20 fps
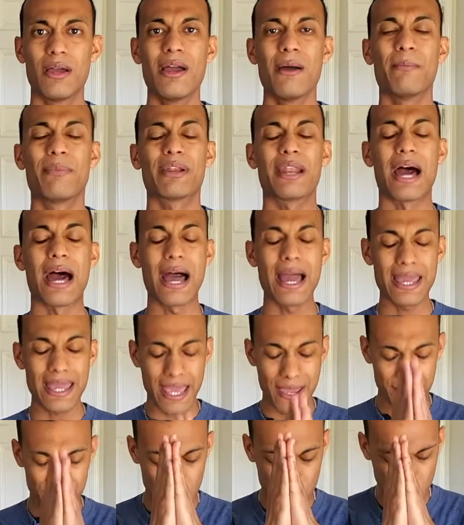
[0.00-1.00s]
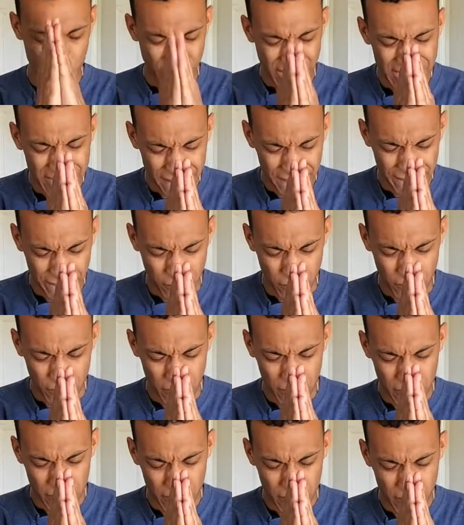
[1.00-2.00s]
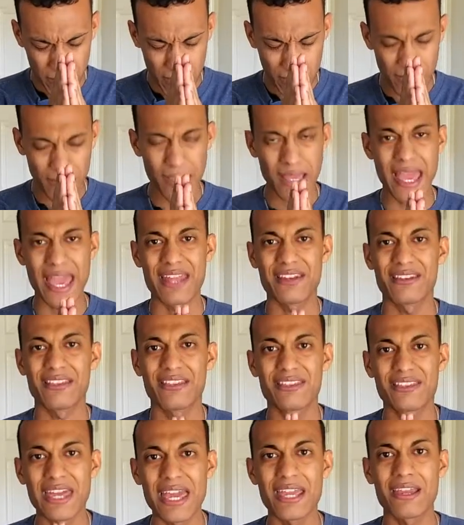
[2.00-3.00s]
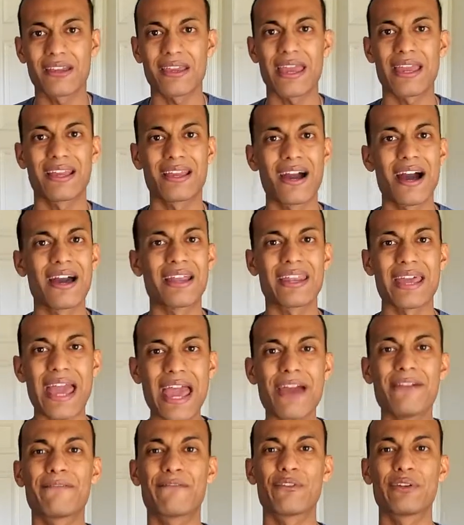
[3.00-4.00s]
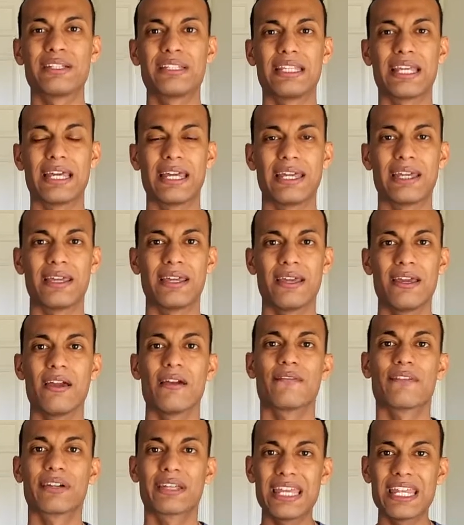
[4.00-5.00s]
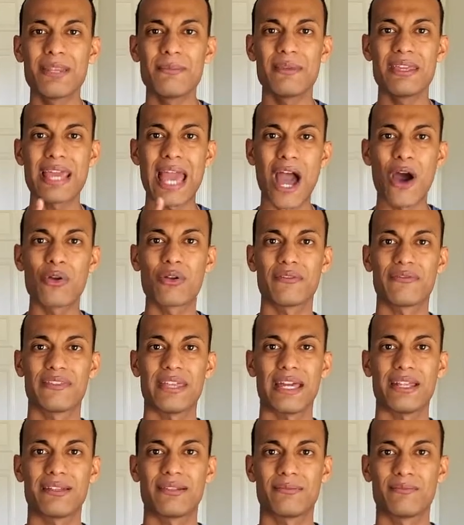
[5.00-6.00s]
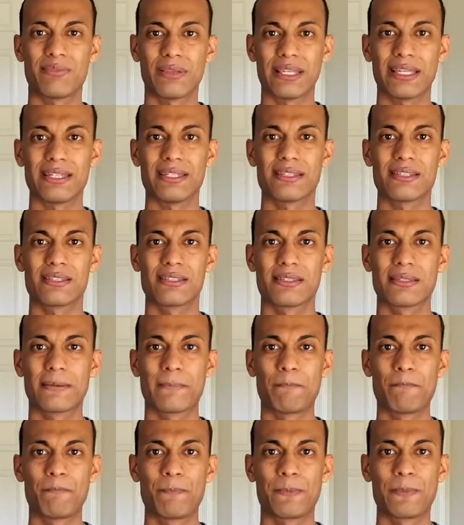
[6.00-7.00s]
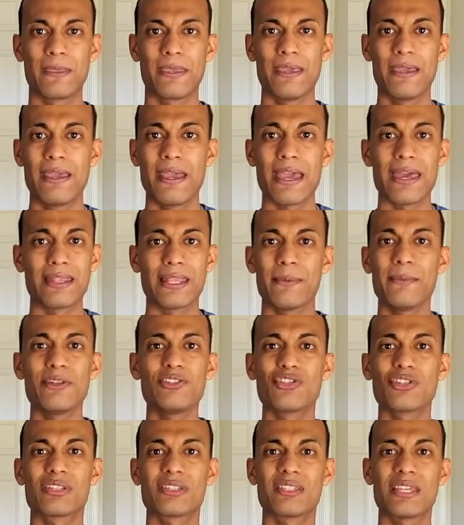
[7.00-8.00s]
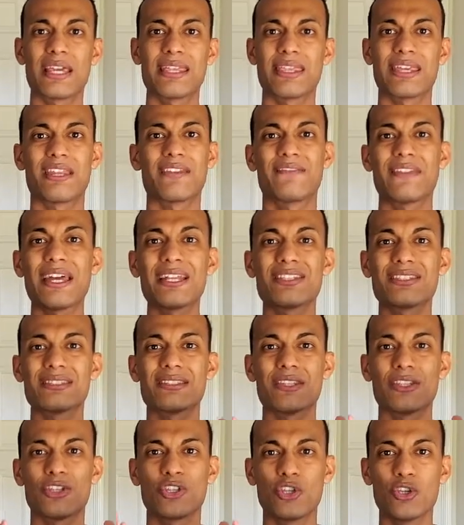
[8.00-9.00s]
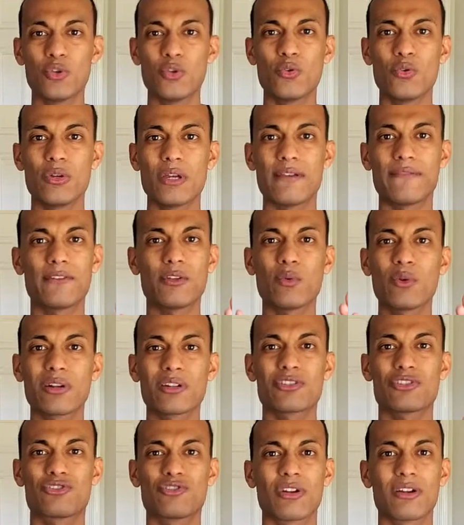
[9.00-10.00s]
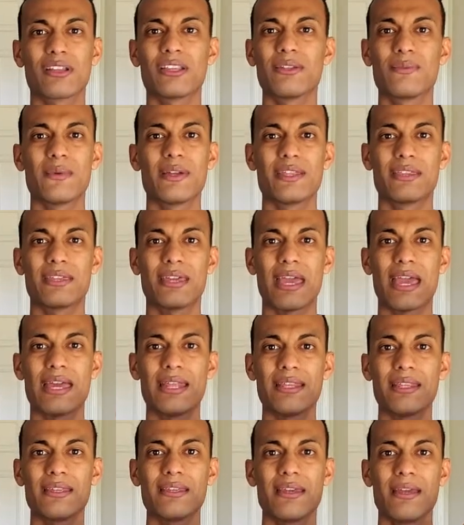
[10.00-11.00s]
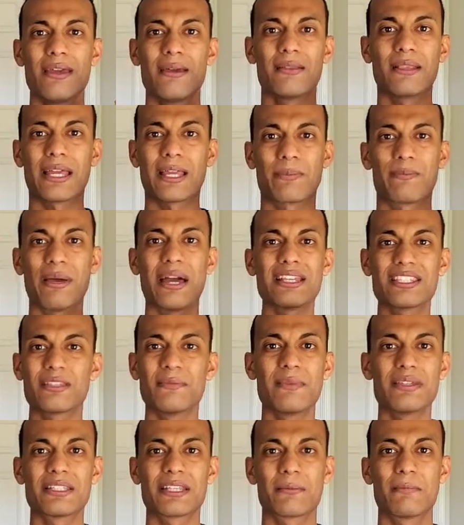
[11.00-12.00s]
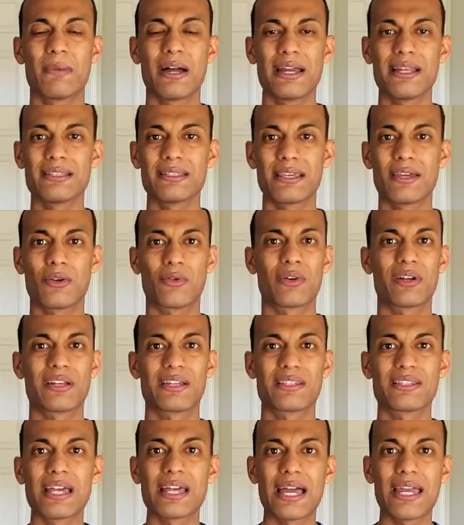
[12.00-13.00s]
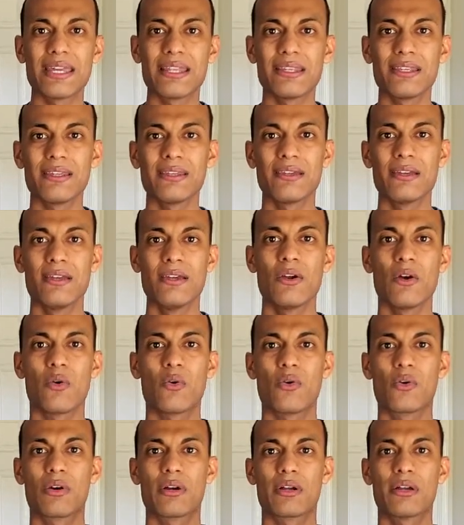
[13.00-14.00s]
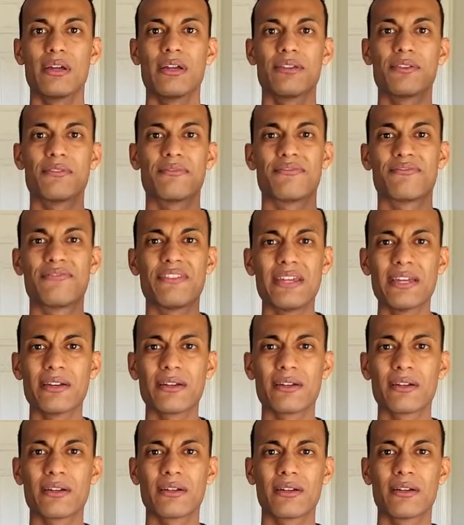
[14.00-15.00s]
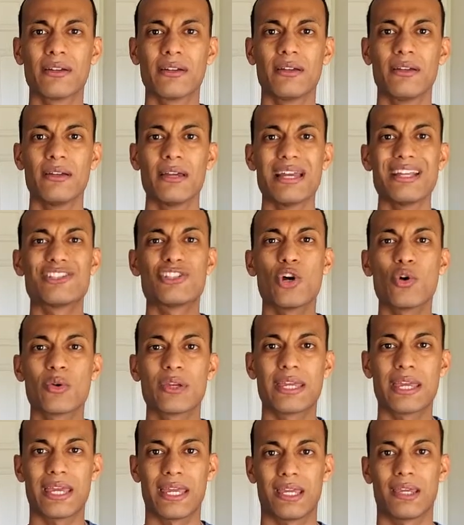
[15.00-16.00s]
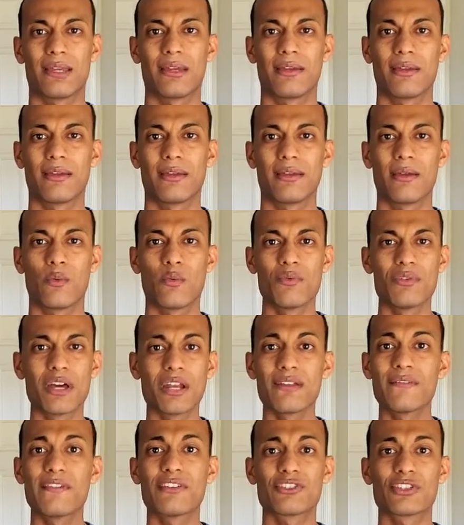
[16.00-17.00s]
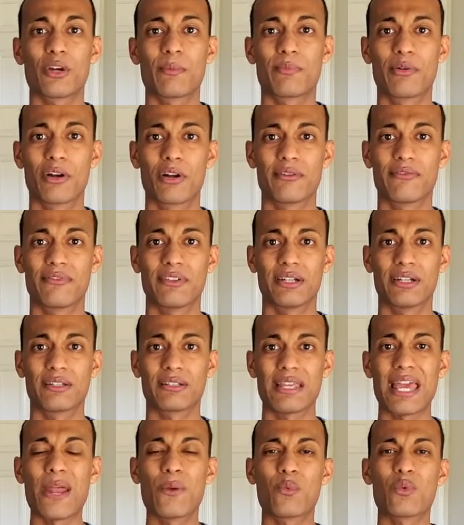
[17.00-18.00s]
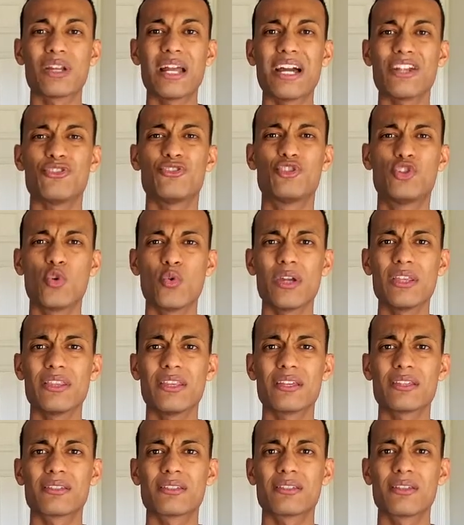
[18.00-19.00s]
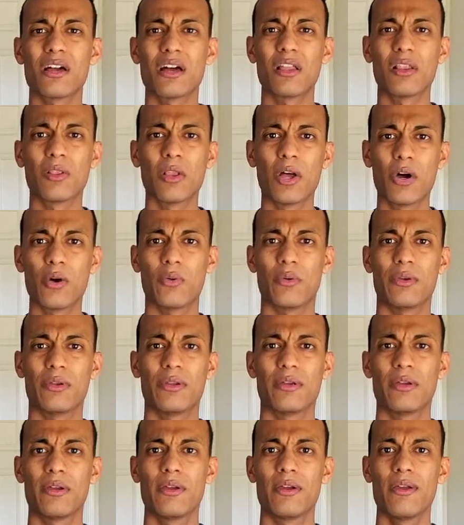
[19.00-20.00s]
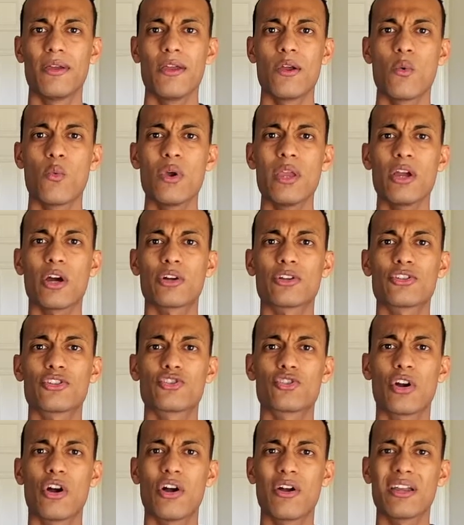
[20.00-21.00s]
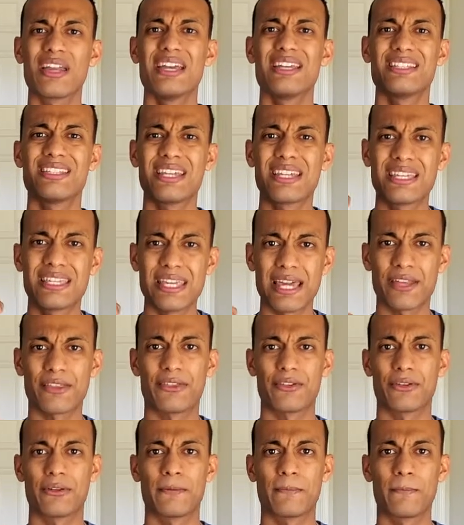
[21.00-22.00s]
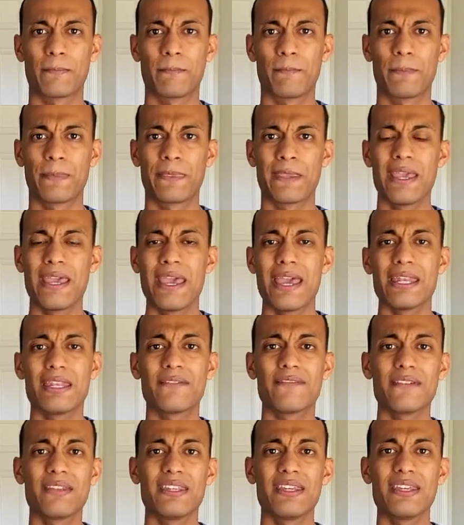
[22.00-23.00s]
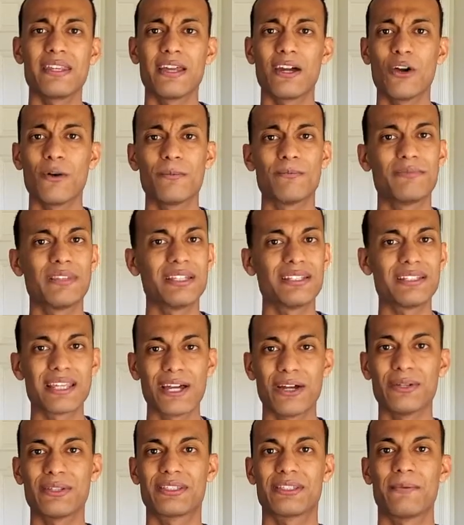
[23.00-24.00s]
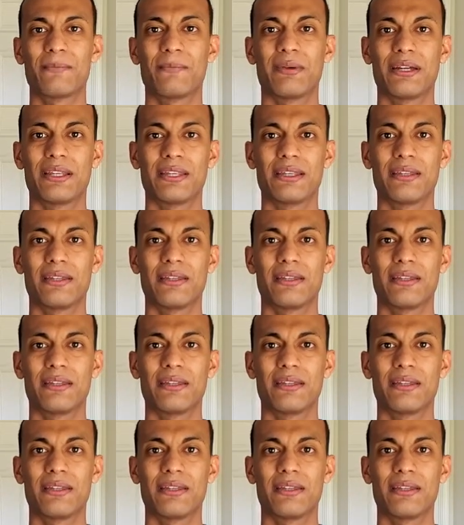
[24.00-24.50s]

But I am grateful and thank God every day for getting me out of that place. And let me just say that if that's you, if you are struggling with any like pessimistic mindset or anxiety or you fear, it's okay. None of us are perfect. And we're not doing this alone. We are strong together. And if you need help, then tell somebody.